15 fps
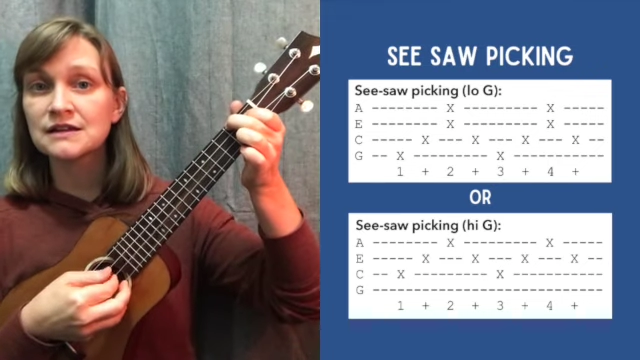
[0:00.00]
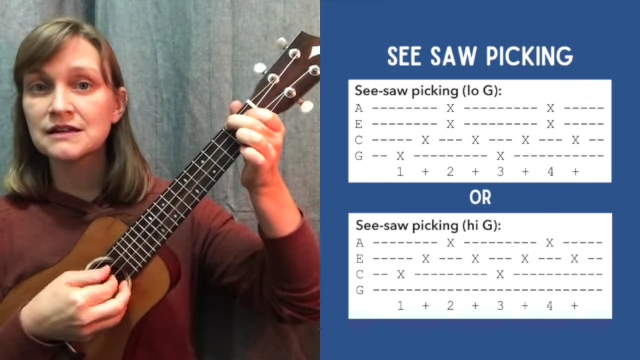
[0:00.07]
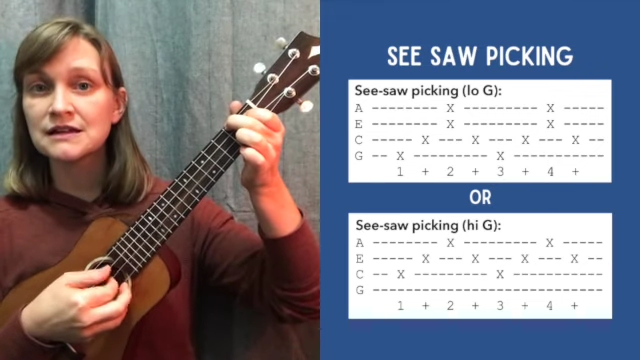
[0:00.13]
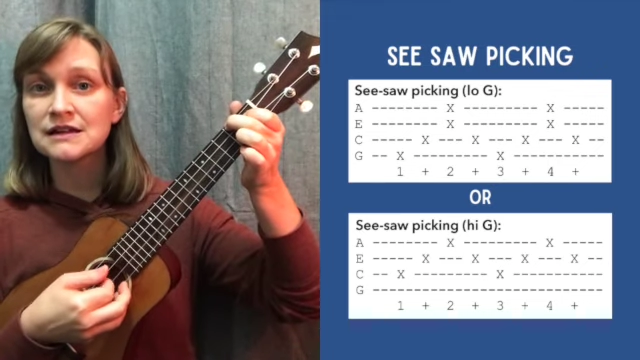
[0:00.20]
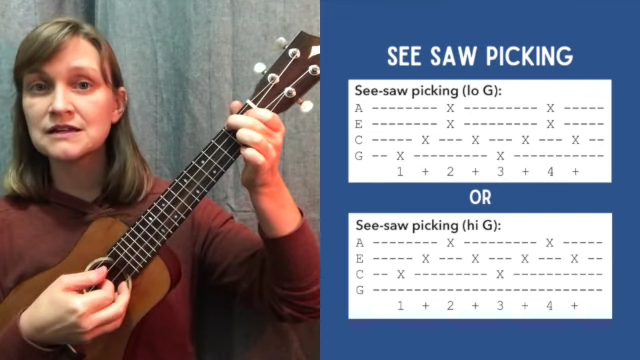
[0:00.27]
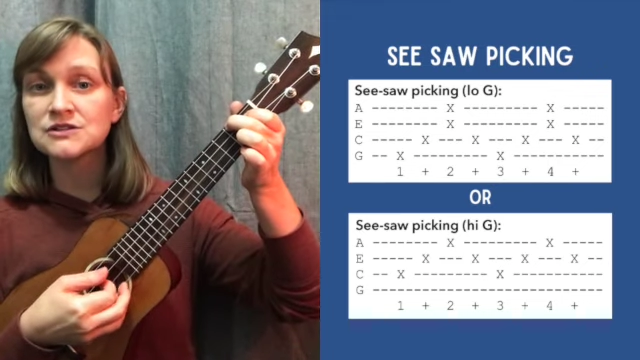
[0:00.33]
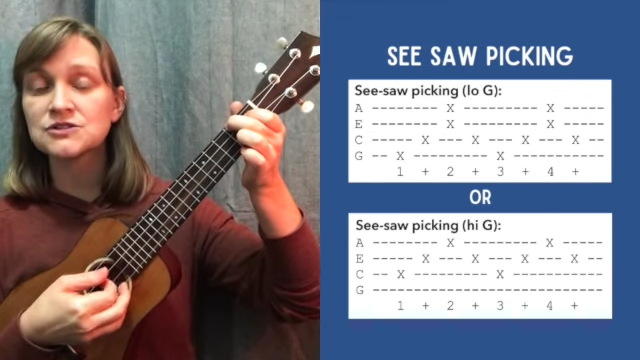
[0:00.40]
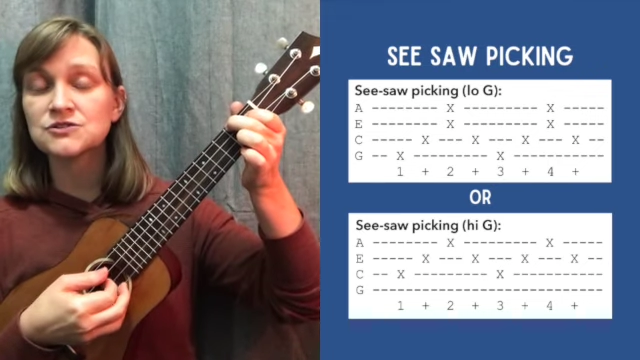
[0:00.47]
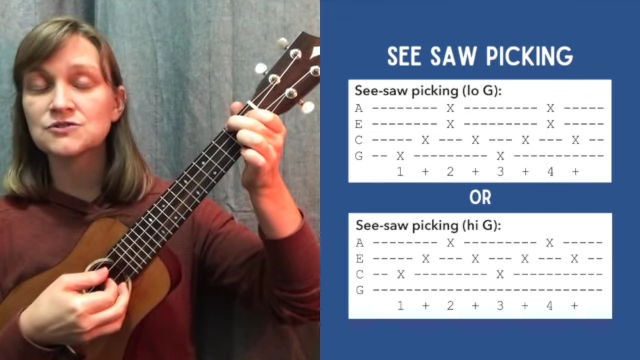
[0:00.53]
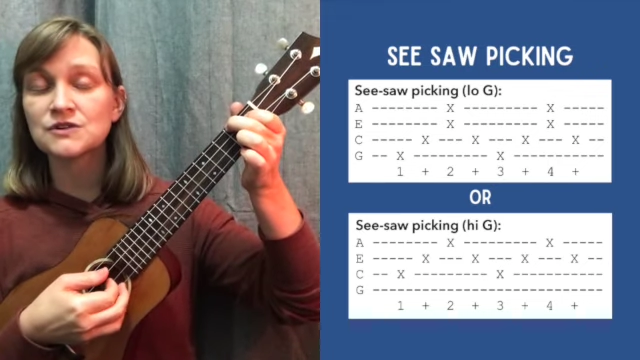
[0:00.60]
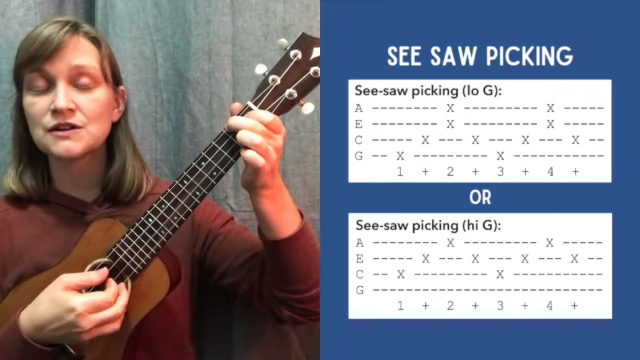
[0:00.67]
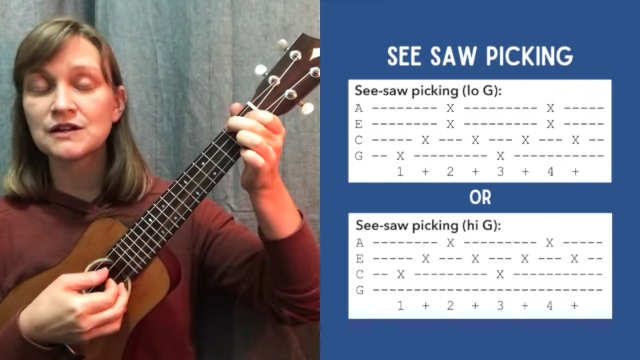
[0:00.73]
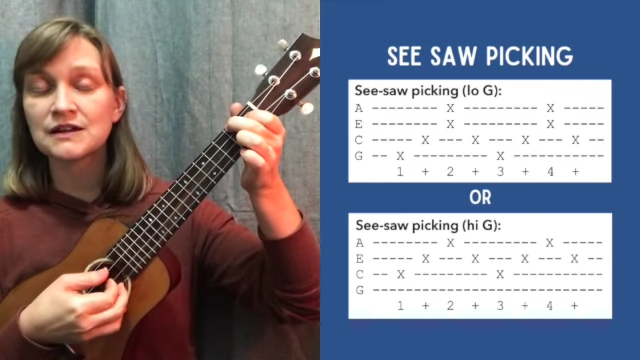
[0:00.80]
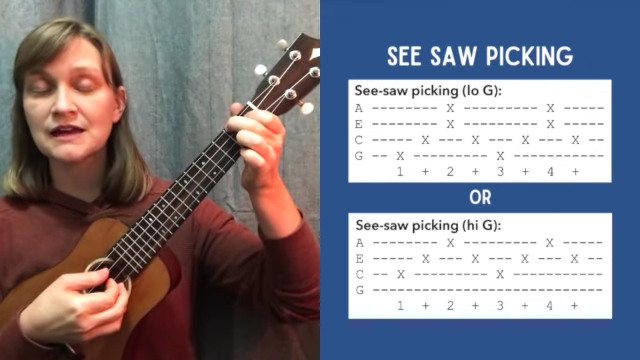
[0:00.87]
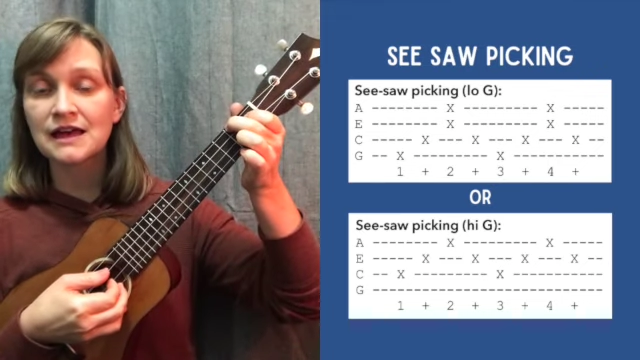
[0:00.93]
E
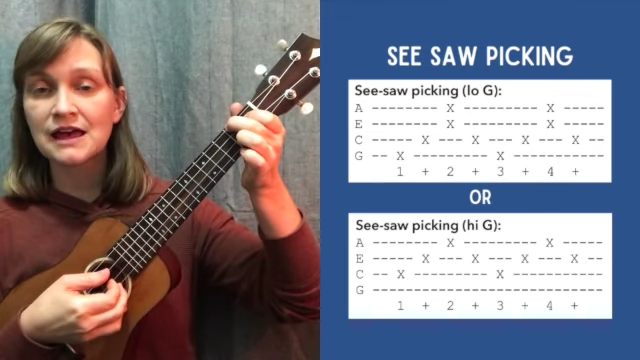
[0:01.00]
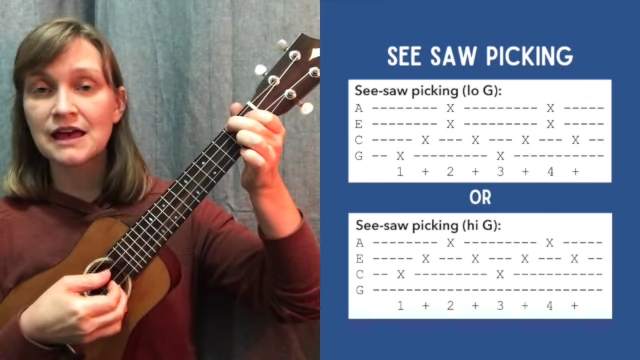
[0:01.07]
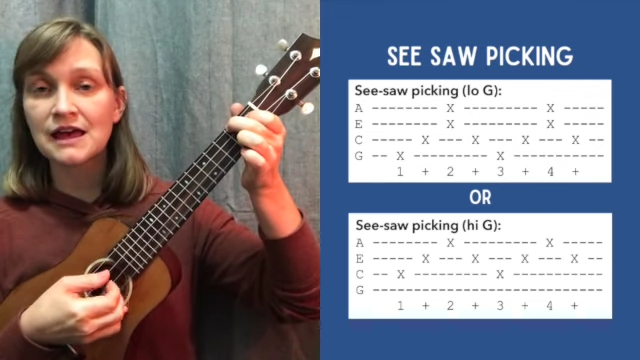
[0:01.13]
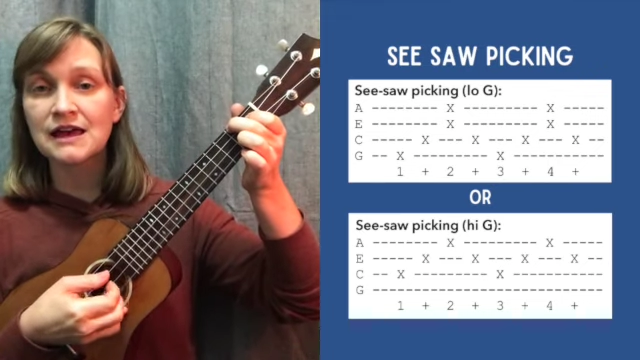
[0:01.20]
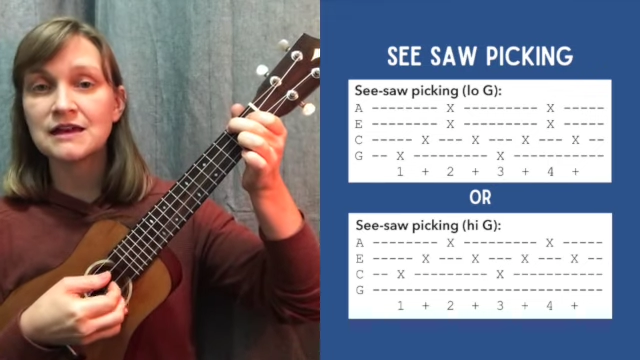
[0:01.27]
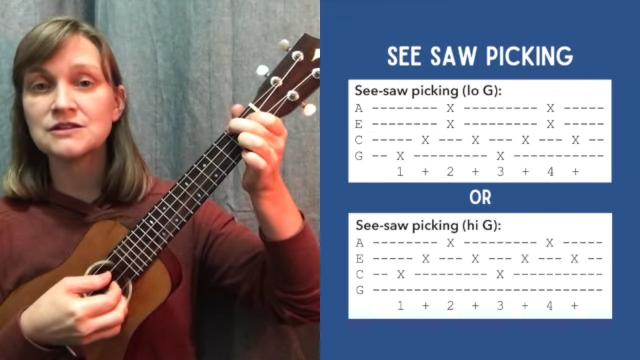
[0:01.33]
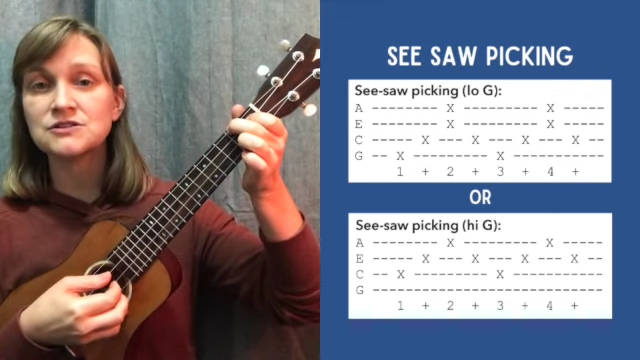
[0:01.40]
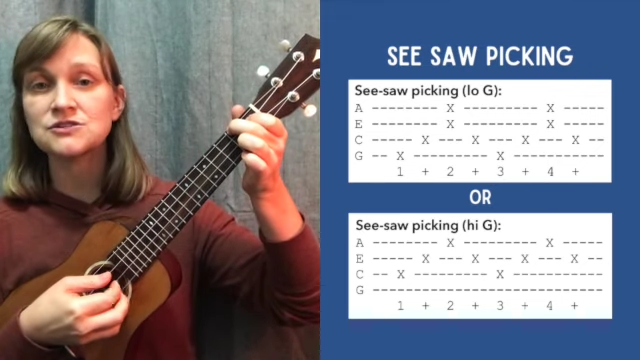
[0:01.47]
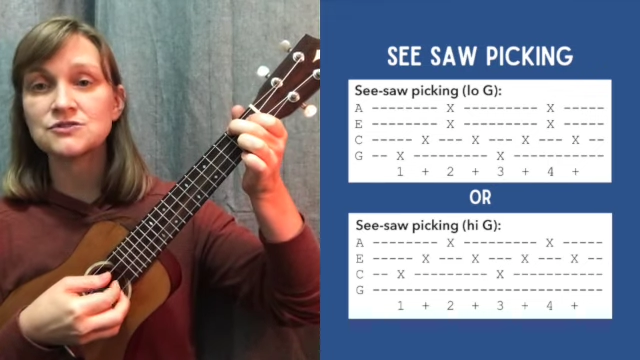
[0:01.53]
string, A